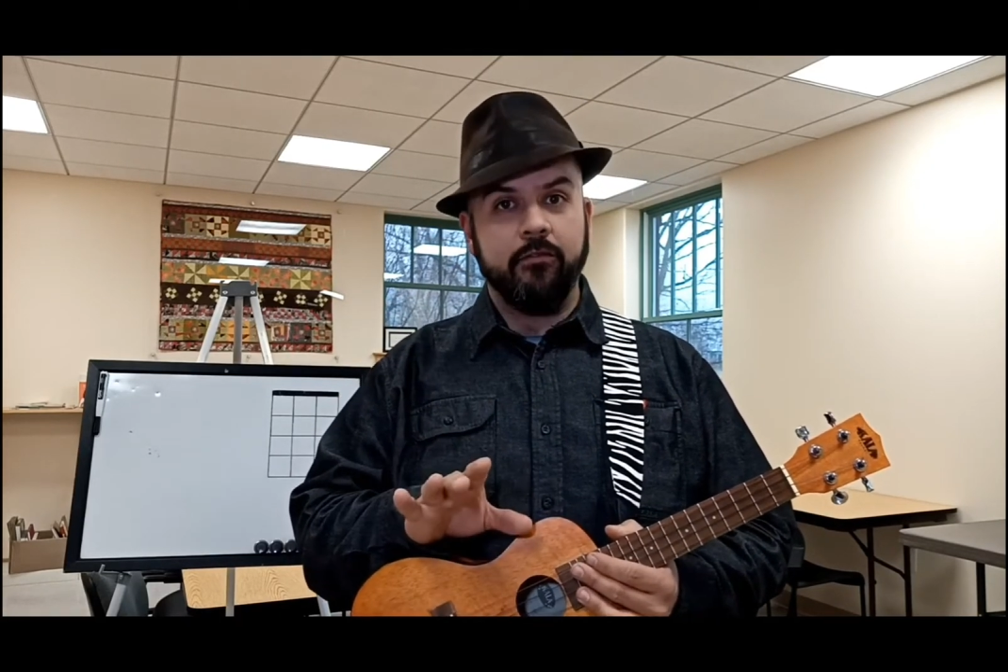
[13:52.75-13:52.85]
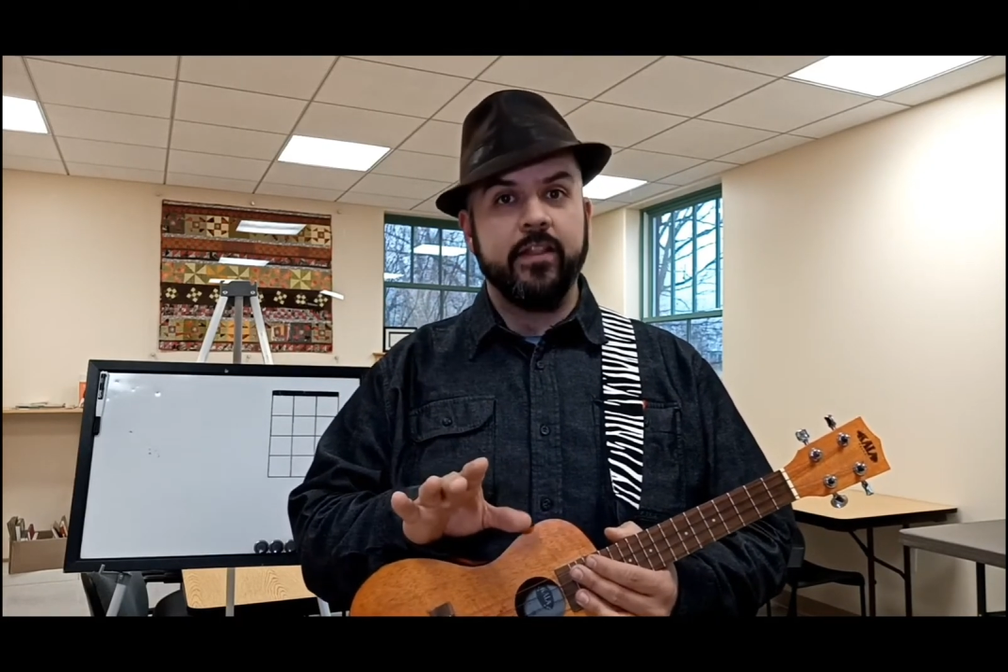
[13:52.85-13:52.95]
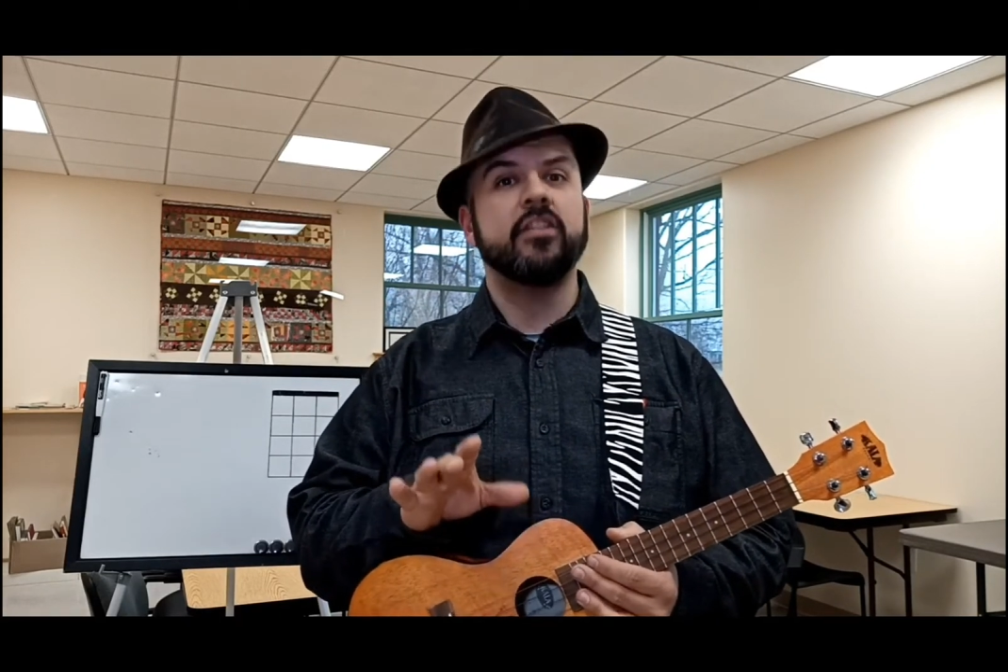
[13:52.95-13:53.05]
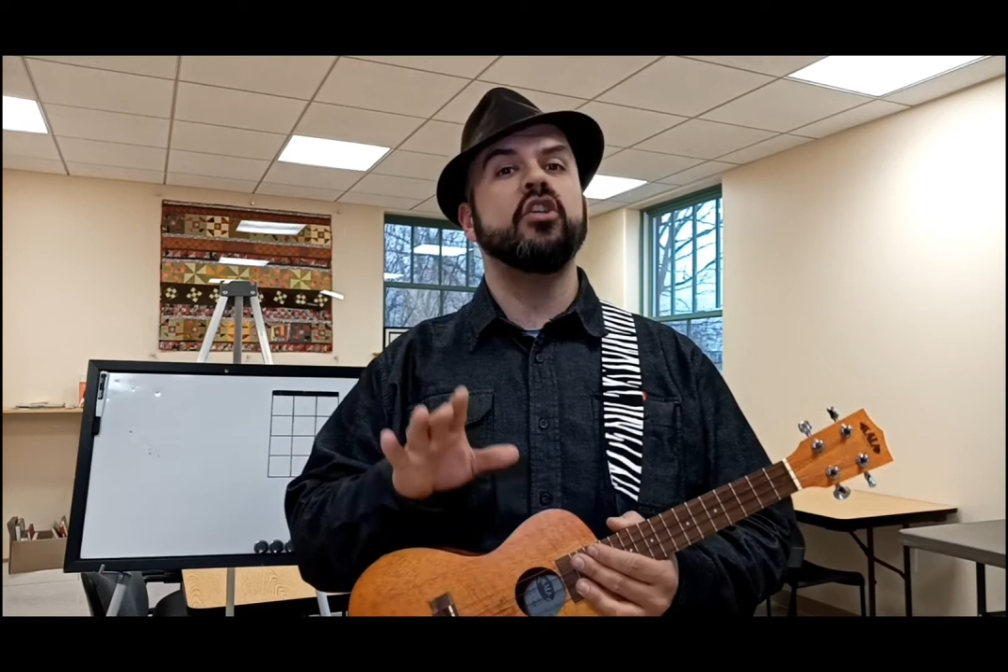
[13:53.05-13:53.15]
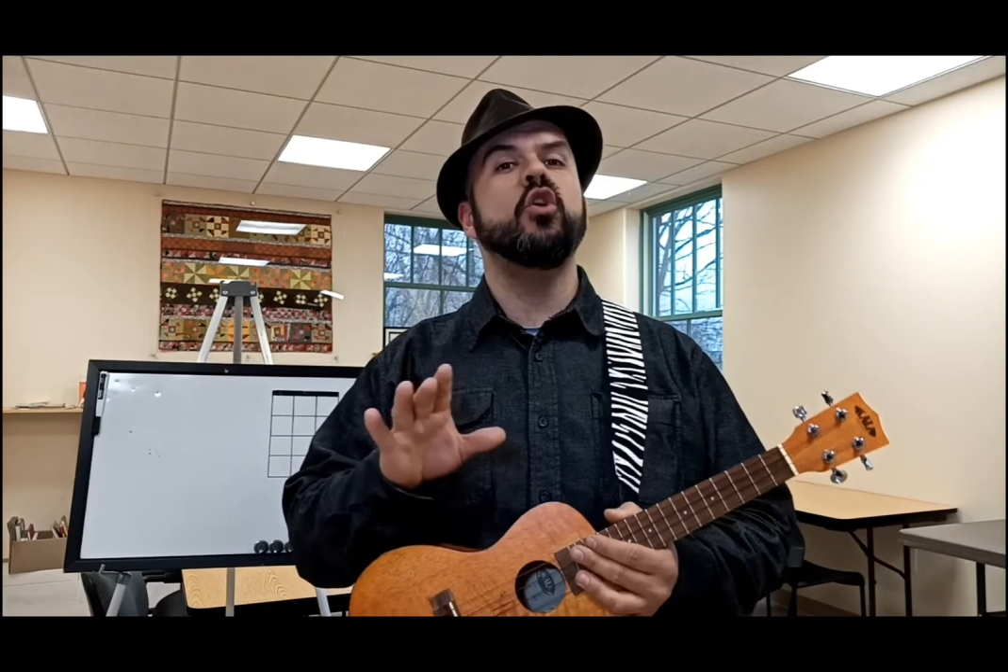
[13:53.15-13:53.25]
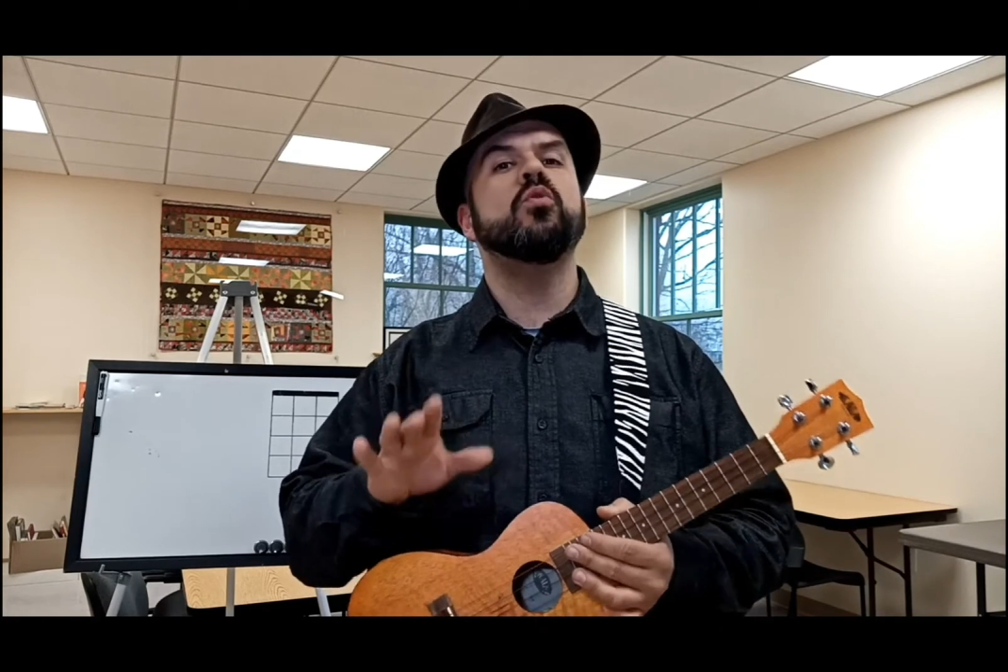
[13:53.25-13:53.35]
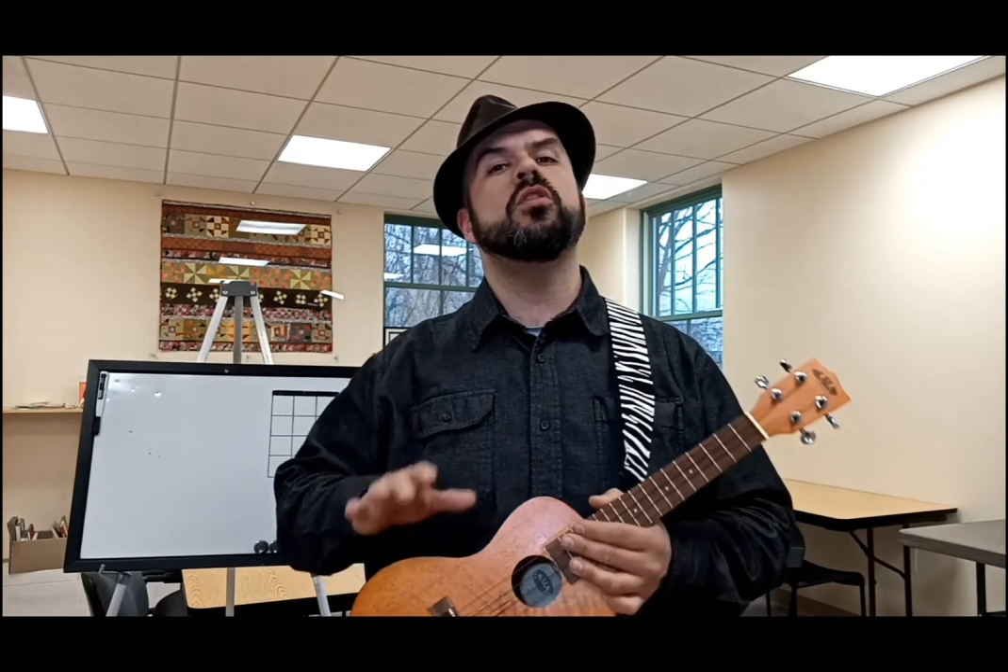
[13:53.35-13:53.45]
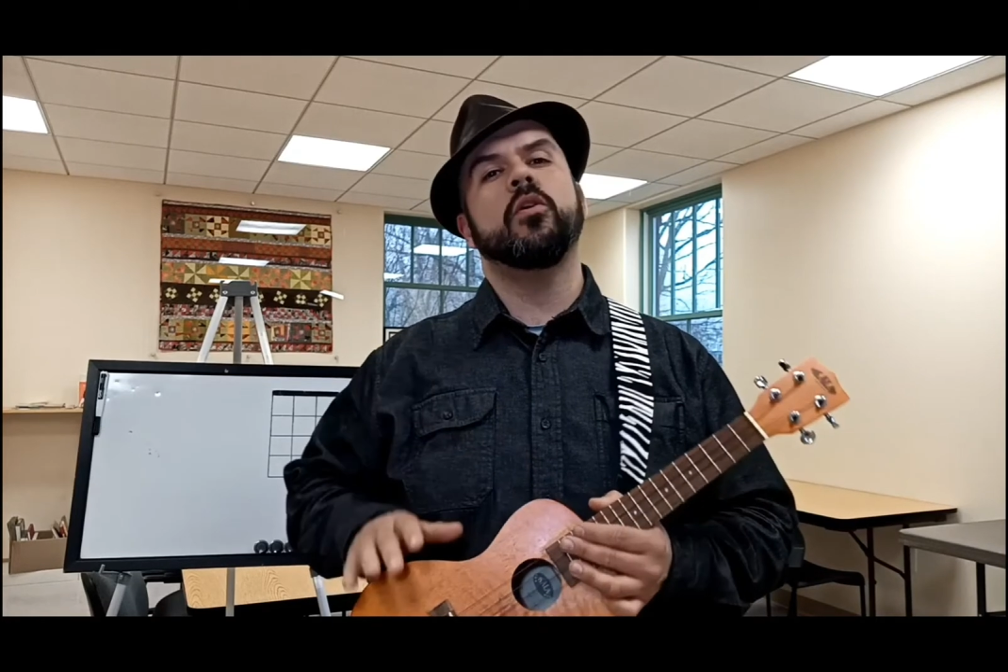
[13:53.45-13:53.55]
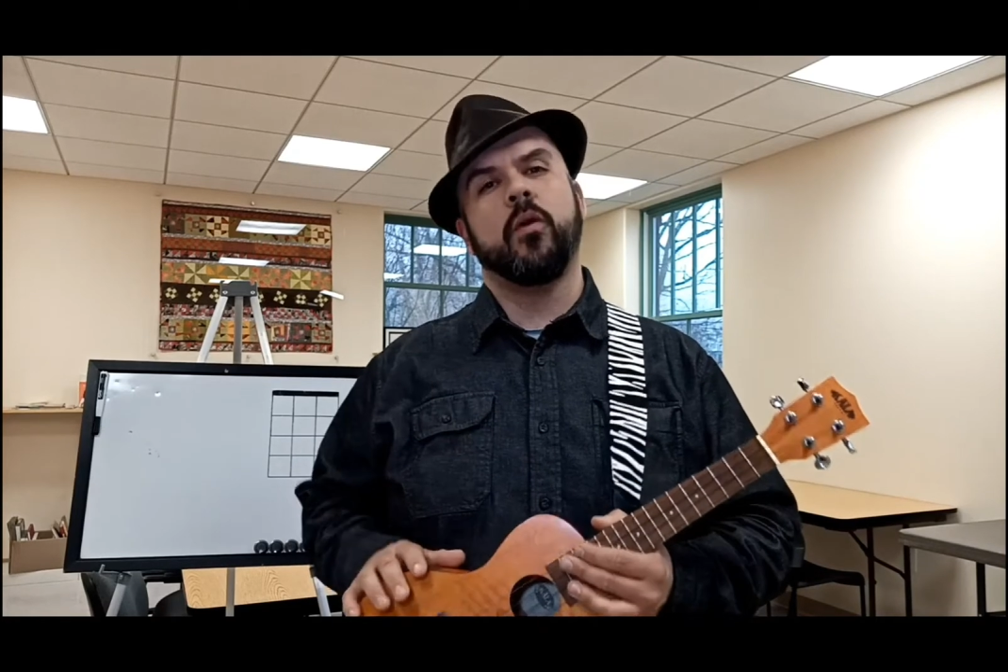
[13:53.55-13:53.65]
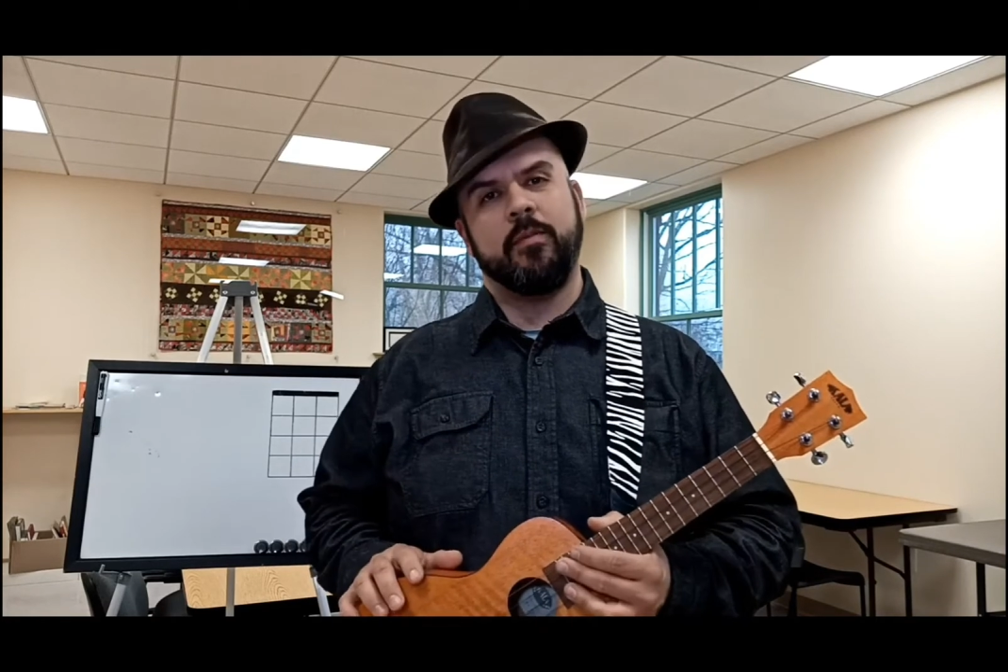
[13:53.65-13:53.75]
That's usually what